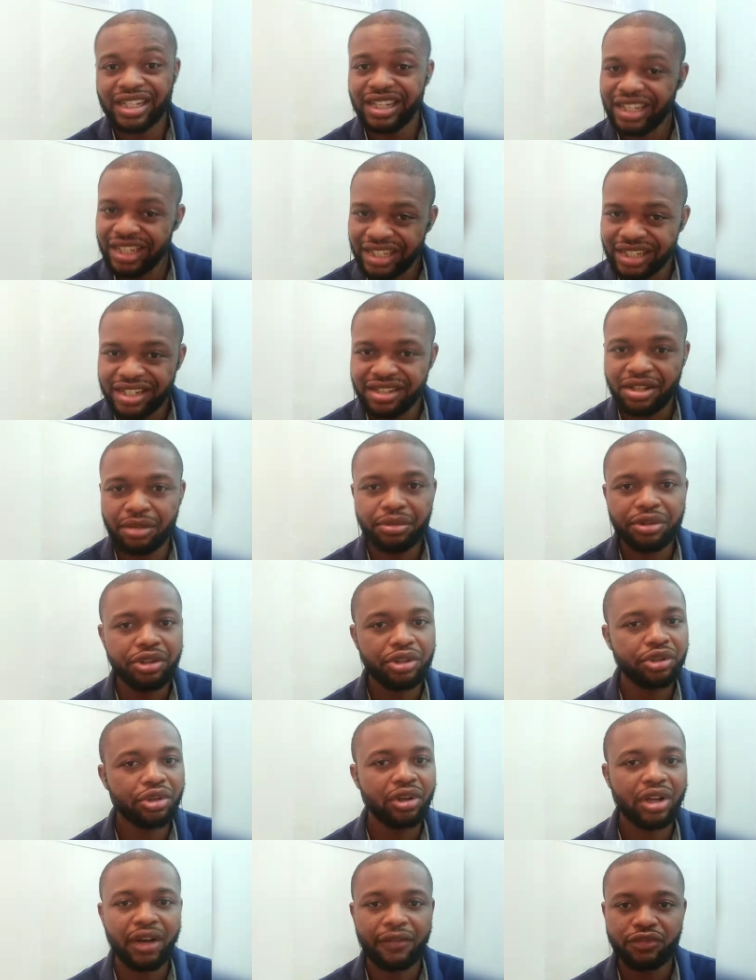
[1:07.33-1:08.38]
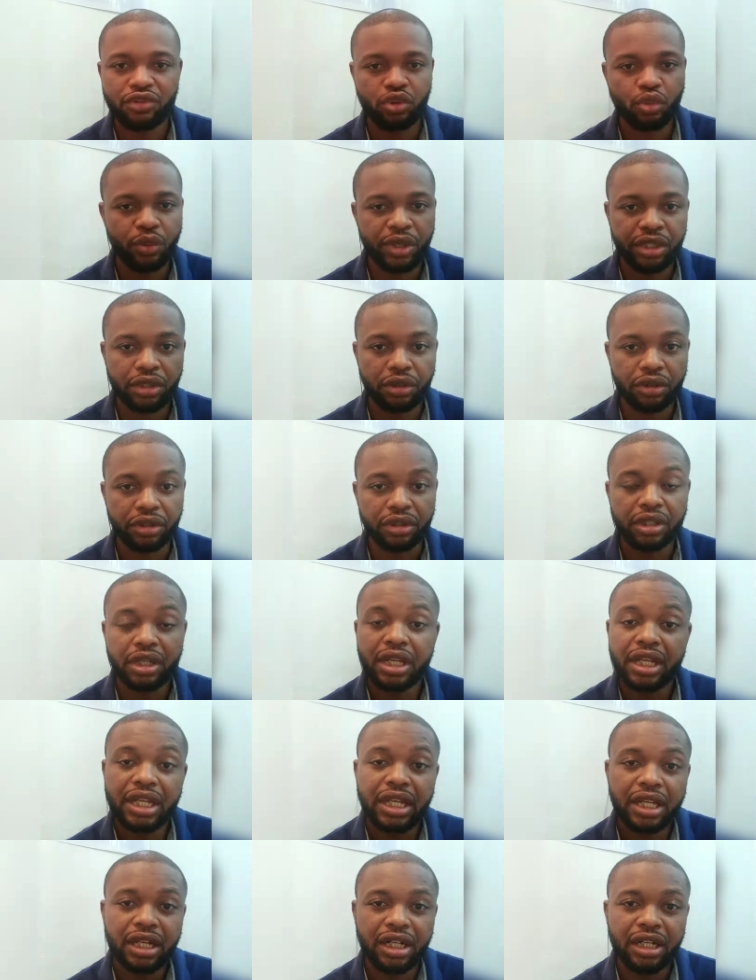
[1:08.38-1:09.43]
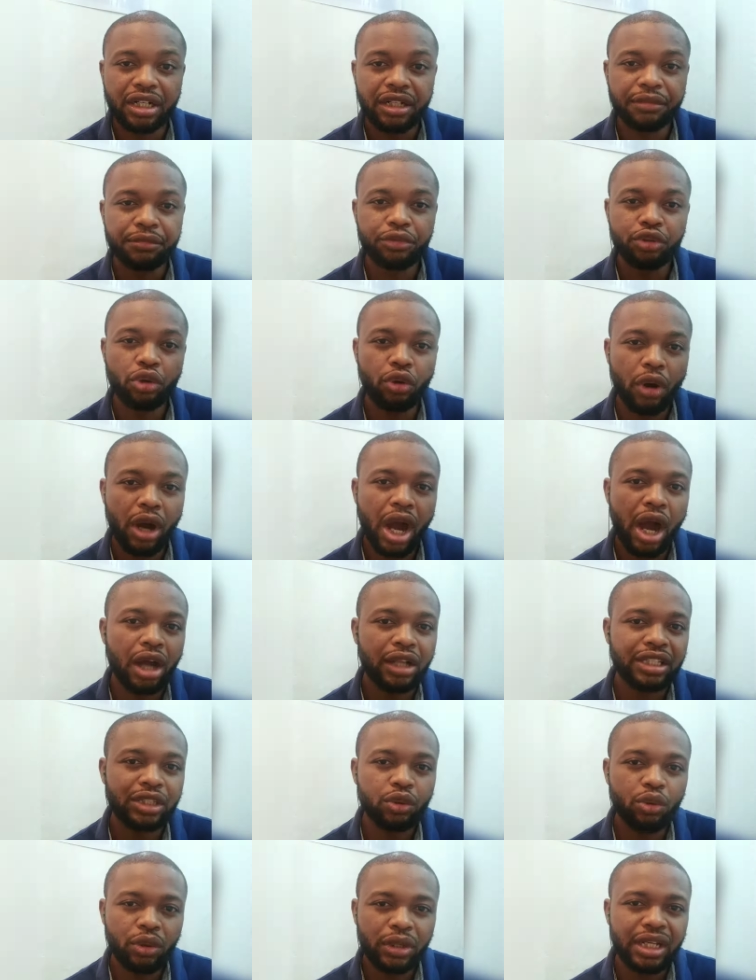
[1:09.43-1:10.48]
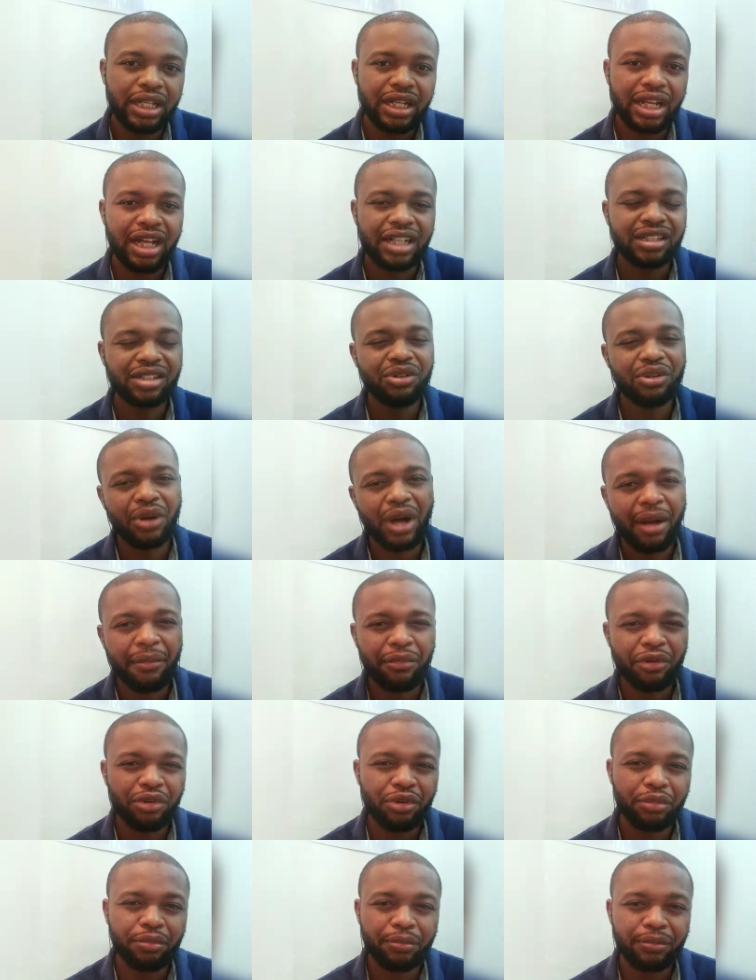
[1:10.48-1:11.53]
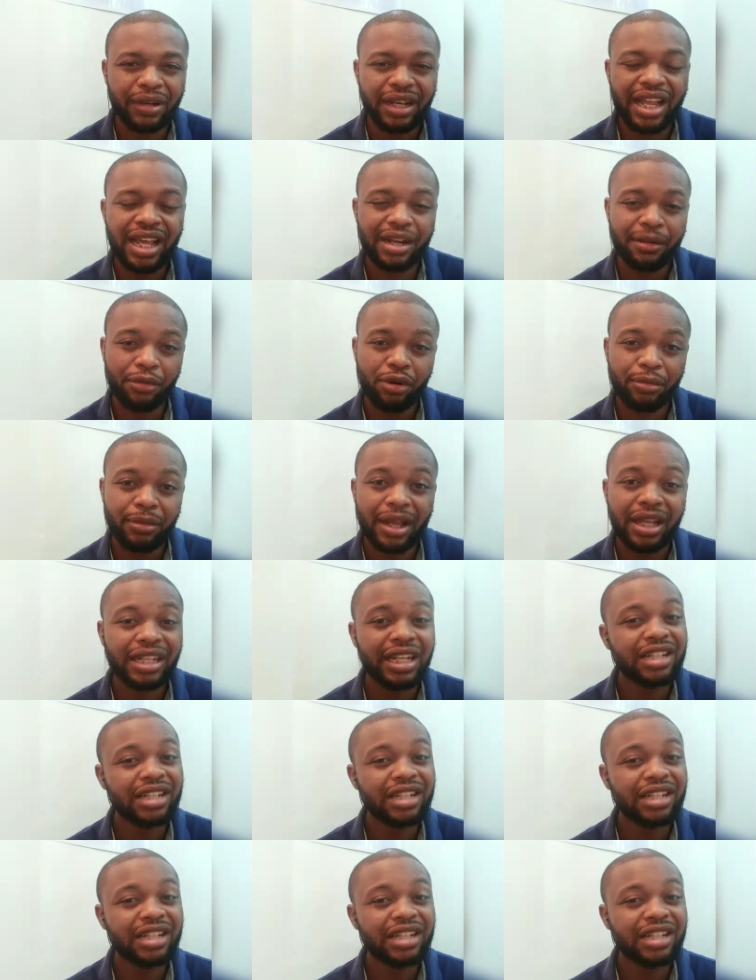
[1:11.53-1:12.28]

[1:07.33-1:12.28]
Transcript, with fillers: It is something you don't have to wait on. Um, you are looking at, oh, I'm going to plan.